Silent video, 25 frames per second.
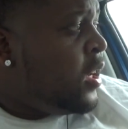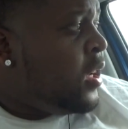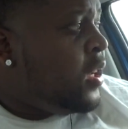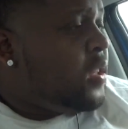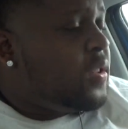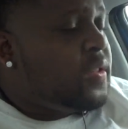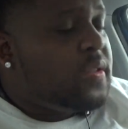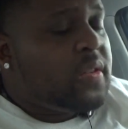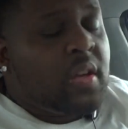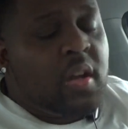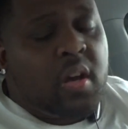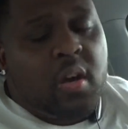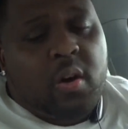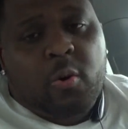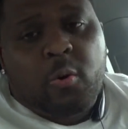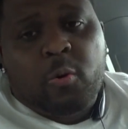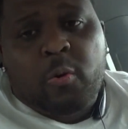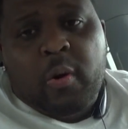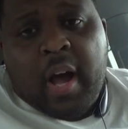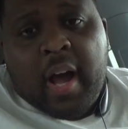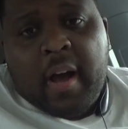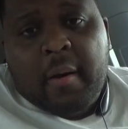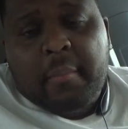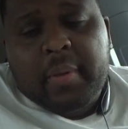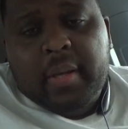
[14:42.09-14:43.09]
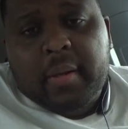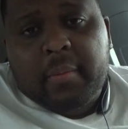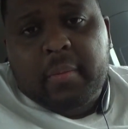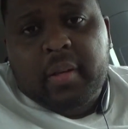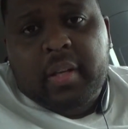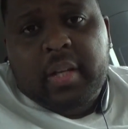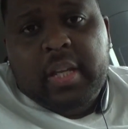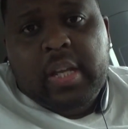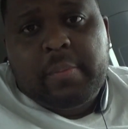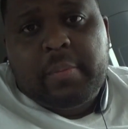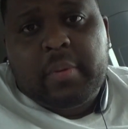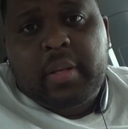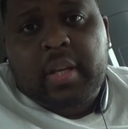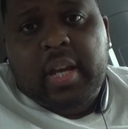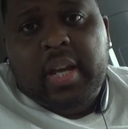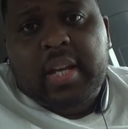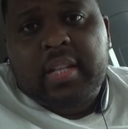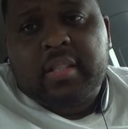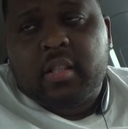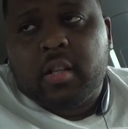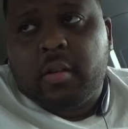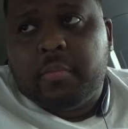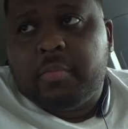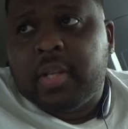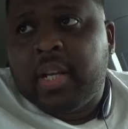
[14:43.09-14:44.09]
So I'll be able to keep you
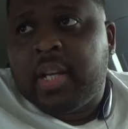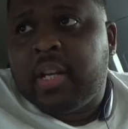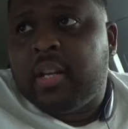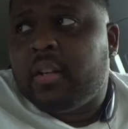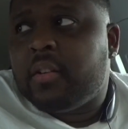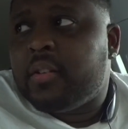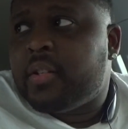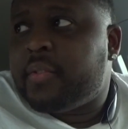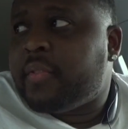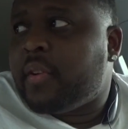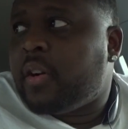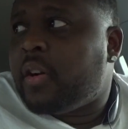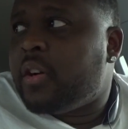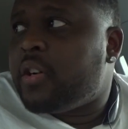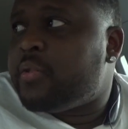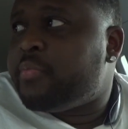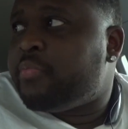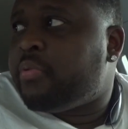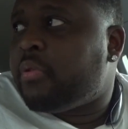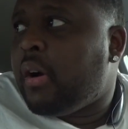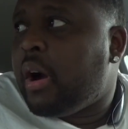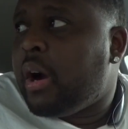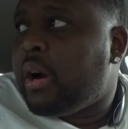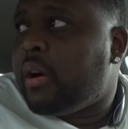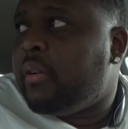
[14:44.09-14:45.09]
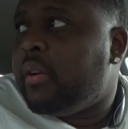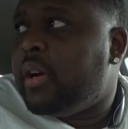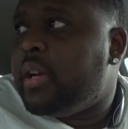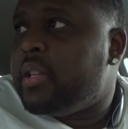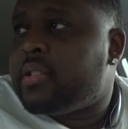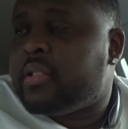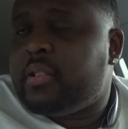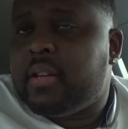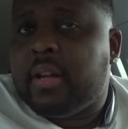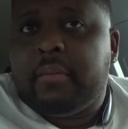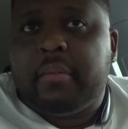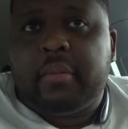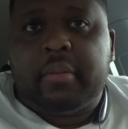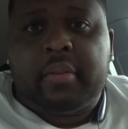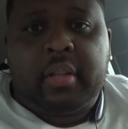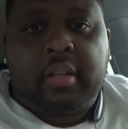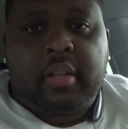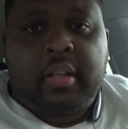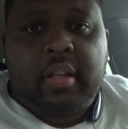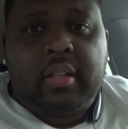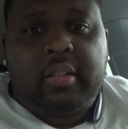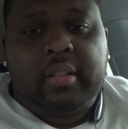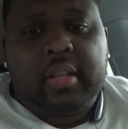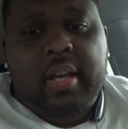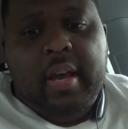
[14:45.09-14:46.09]
guys updated as far as progress and everything
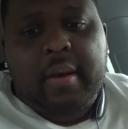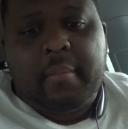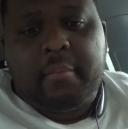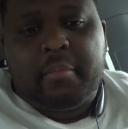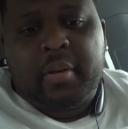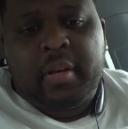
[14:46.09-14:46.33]
like that.